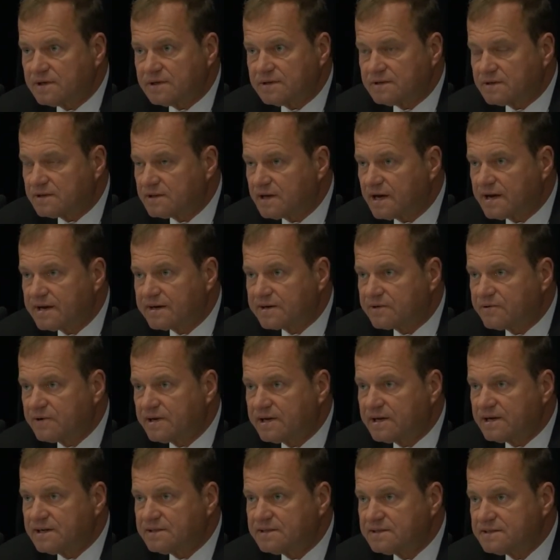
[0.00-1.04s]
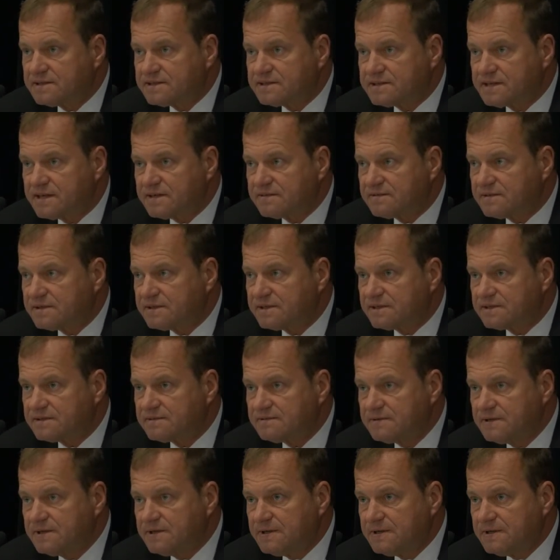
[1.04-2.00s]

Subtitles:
A lot of great ideas out there,